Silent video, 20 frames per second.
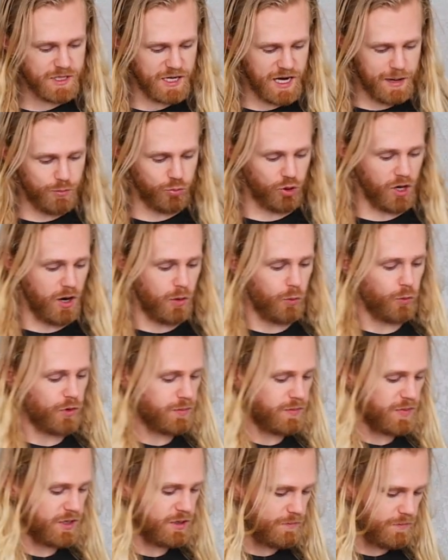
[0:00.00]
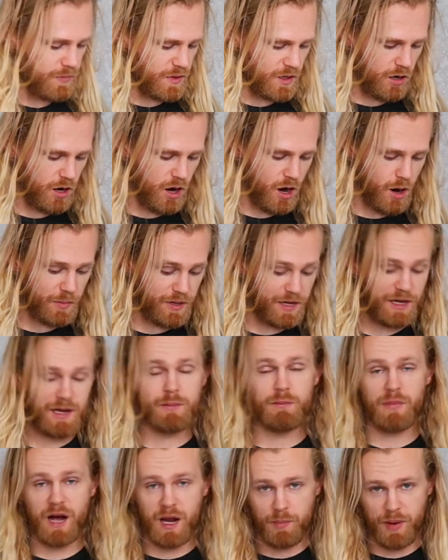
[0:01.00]
that I brought with me,
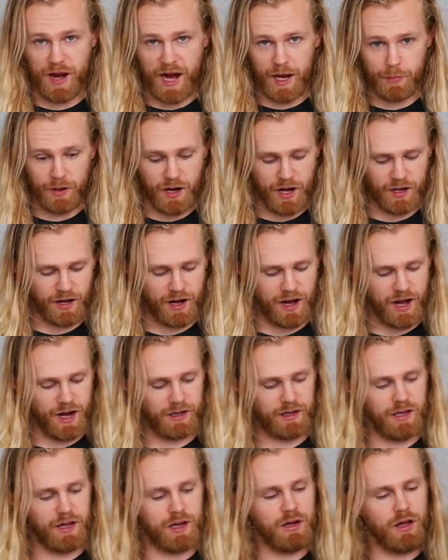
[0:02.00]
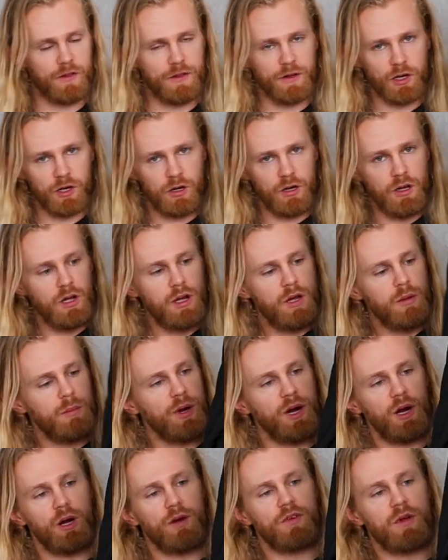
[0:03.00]
in my backpack I had another
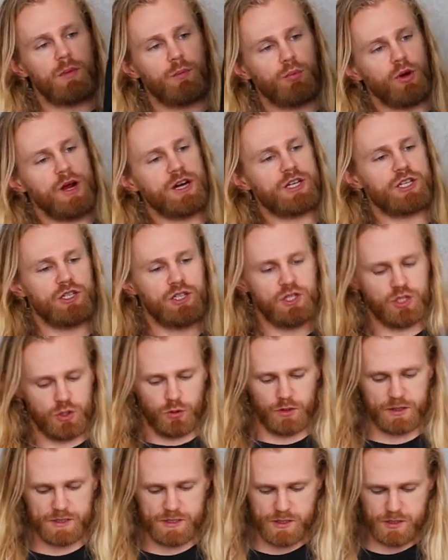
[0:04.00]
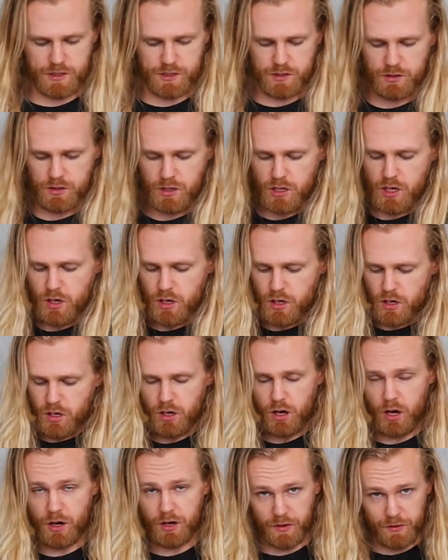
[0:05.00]
pair of compression shorts,
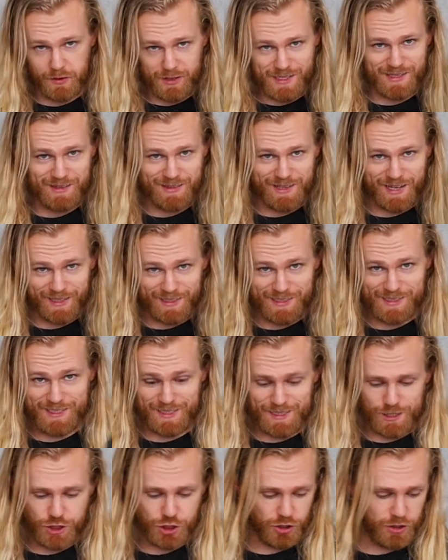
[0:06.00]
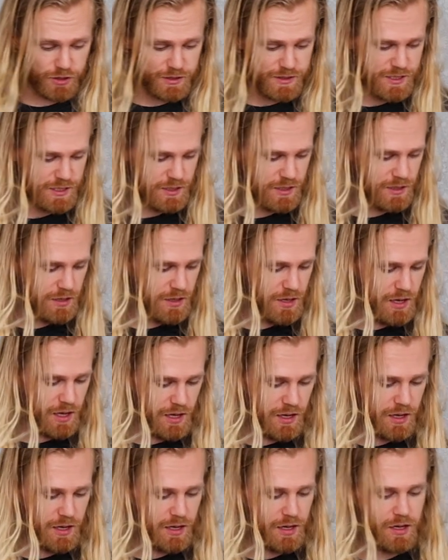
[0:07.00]
another synthetic t-shirt,
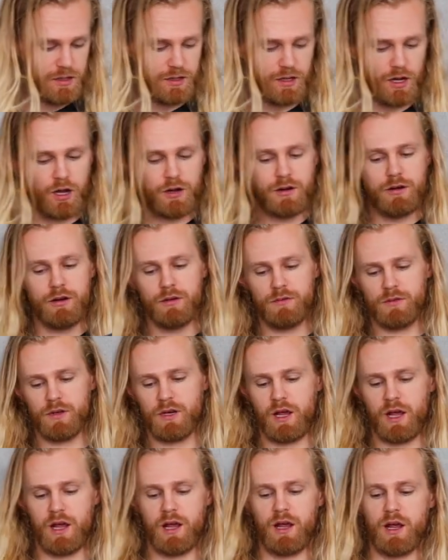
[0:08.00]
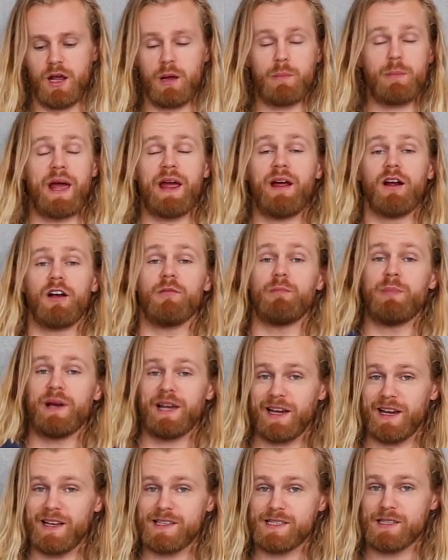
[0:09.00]
and a pair of
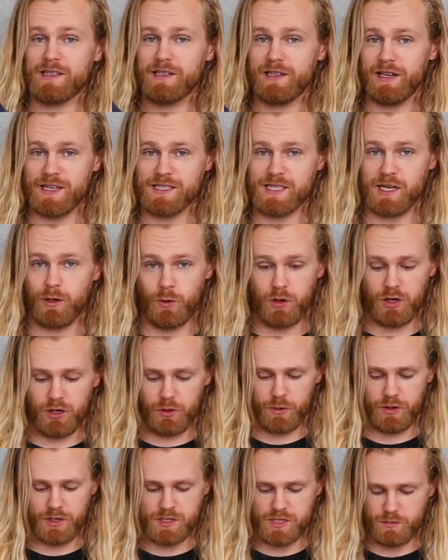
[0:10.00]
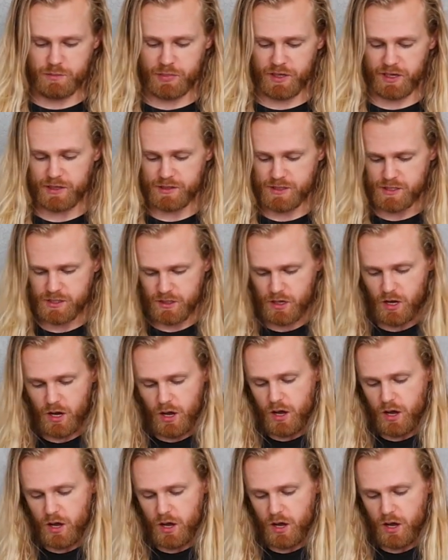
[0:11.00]
pants in case I wanted to wear some pants.